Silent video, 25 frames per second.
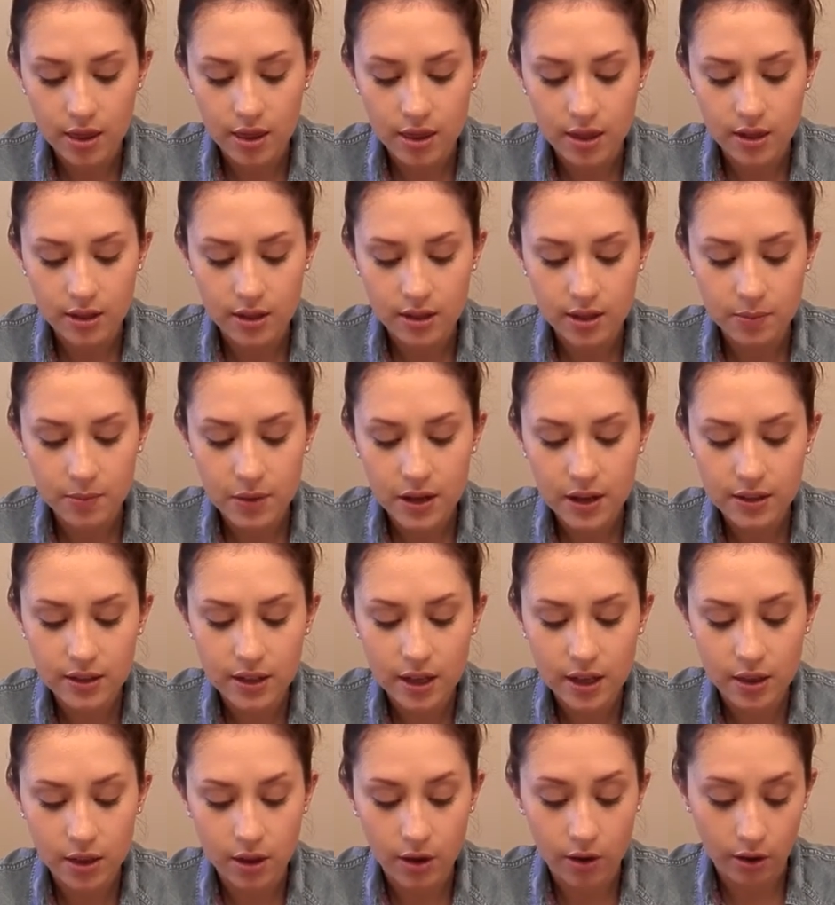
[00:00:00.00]
This smells
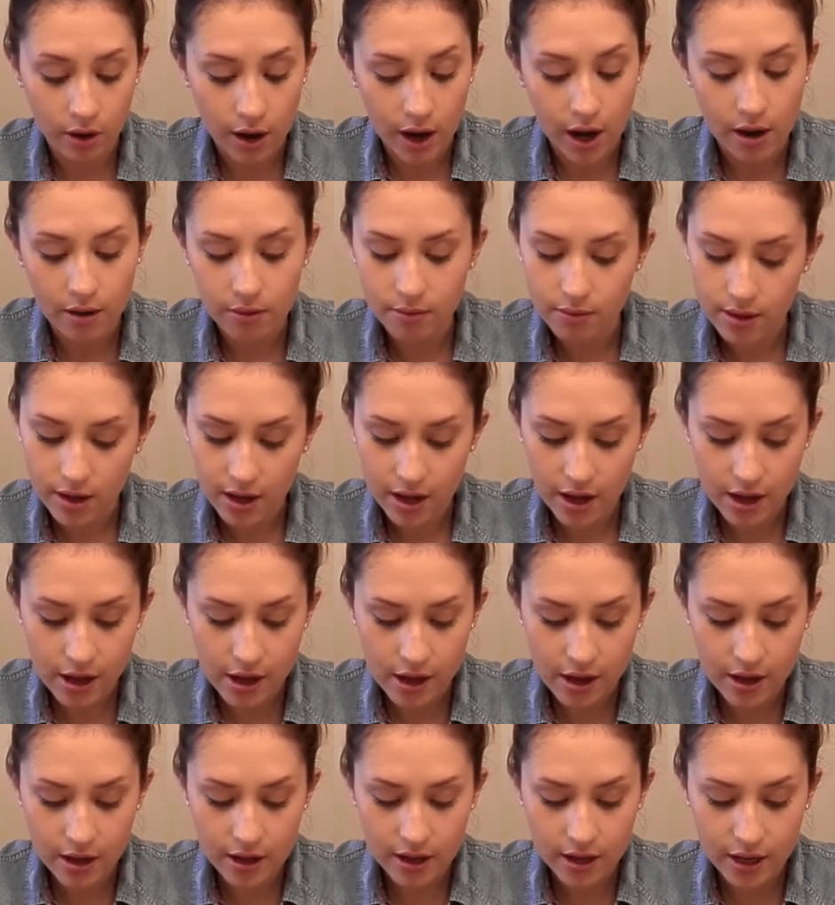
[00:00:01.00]
like the ground
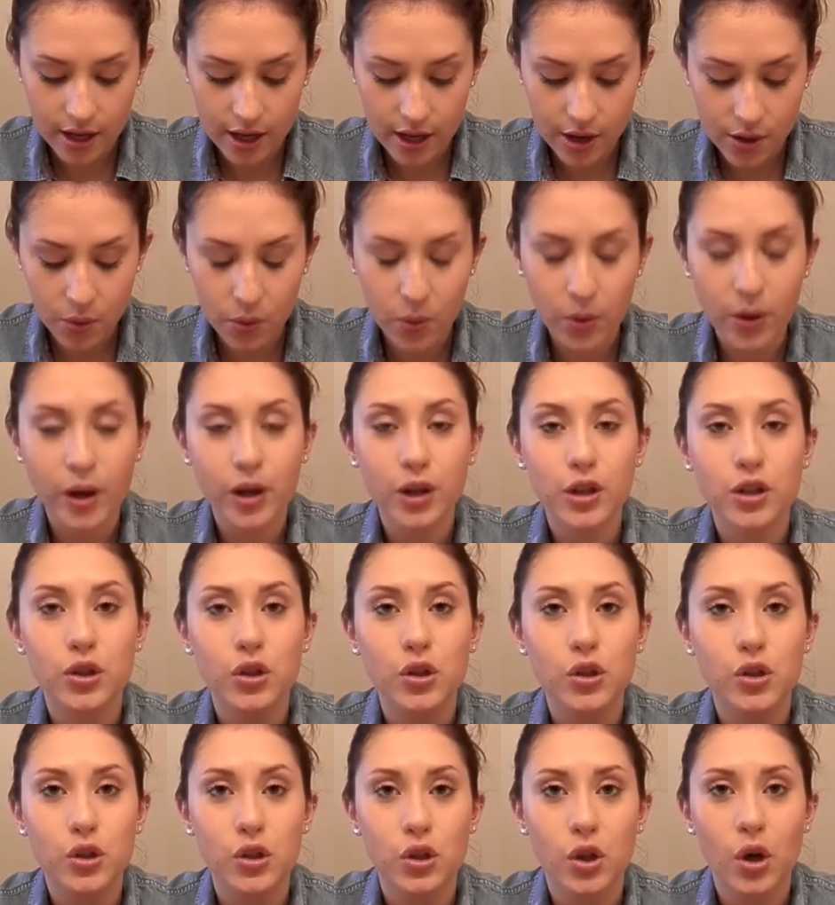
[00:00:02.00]
and it works
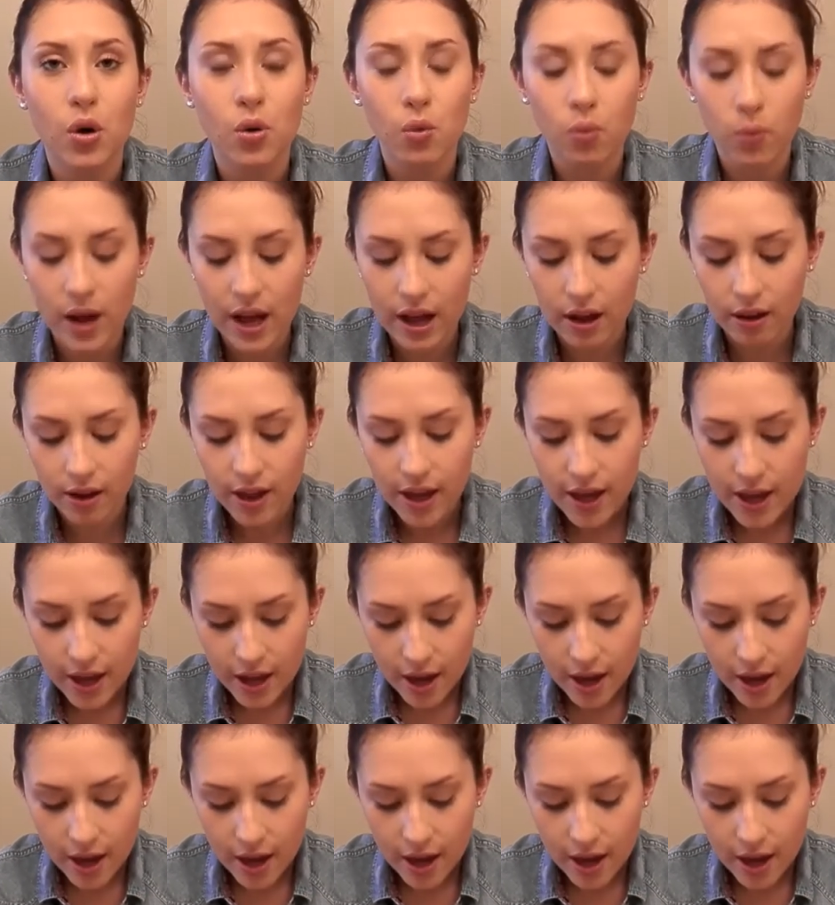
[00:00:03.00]
so well.